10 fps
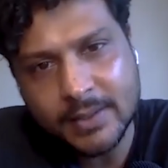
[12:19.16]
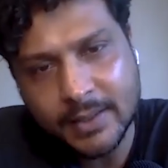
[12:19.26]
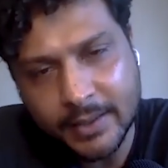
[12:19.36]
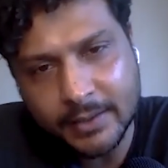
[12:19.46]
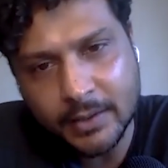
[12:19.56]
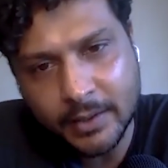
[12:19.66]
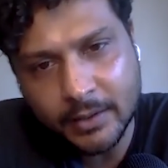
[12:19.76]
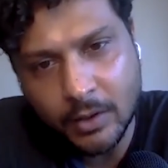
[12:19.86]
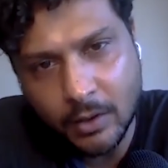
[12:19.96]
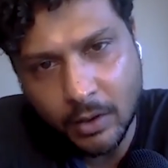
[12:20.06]
okay. as a kid. It,
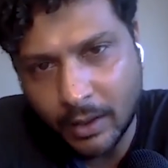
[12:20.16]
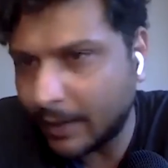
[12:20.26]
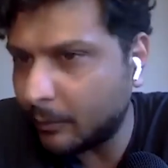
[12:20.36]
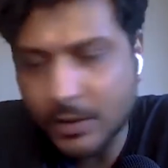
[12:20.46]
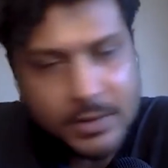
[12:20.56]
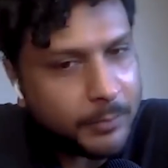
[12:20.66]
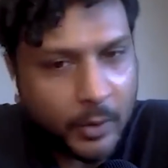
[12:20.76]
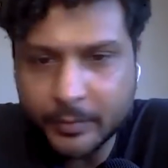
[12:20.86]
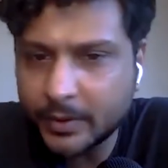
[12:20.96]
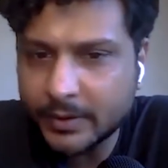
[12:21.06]
I wasn't
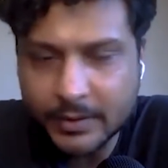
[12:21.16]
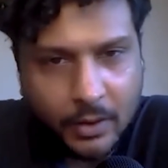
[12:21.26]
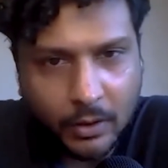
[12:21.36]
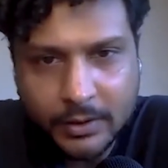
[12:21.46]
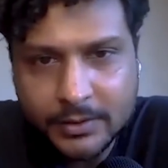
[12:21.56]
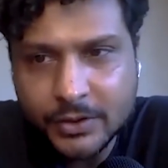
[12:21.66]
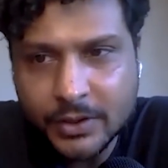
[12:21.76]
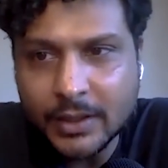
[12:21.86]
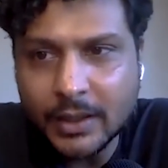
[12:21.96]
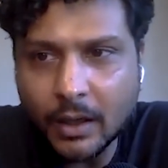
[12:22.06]
popular in college.
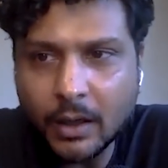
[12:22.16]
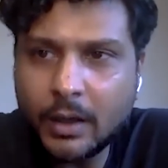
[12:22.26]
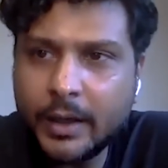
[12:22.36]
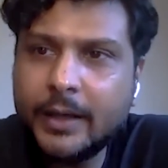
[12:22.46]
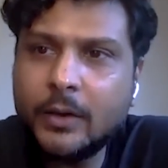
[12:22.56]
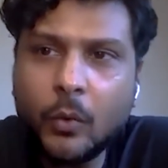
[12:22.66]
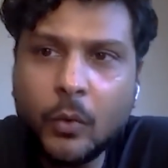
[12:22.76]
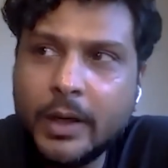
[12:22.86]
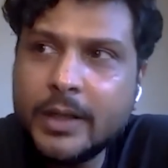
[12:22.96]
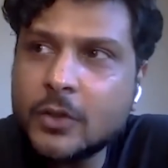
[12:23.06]
Okay. Uh, it
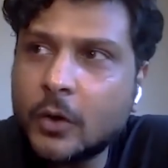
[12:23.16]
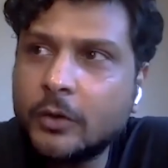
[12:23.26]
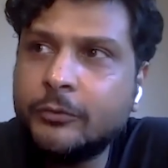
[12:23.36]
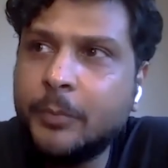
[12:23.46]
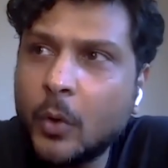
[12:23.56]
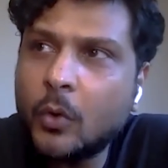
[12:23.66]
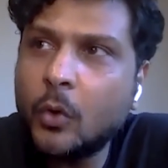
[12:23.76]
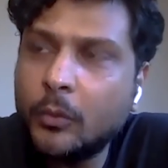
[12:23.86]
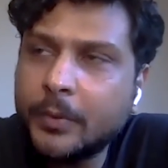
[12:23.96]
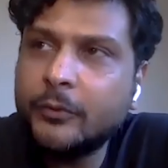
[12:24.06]
only sort of broke
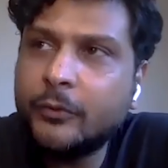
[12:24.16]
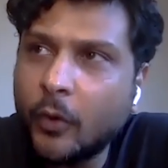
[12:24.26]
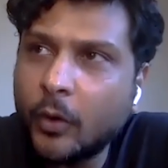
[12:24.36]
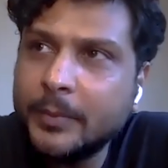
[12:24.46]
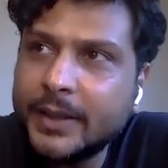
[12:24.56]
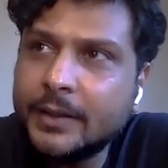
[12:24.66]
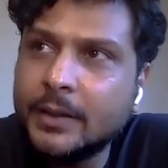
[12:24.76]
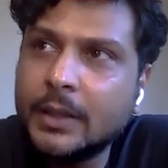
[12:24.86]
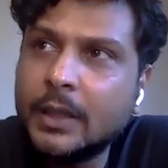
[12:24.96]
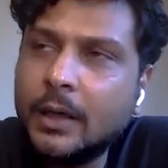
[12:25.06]
open for me
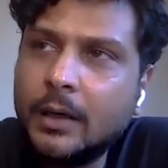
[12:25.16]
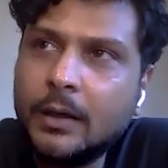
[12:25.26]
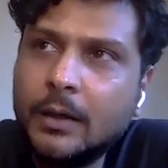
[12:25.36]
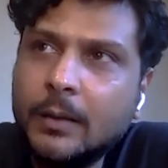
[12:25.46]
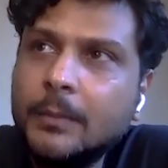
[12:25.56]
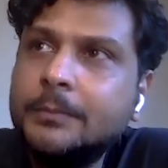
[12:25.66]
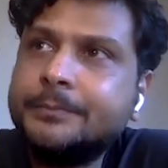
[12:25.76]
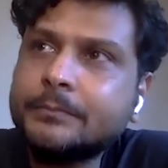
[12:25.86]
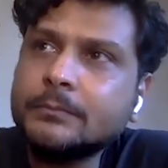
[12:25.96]
uh,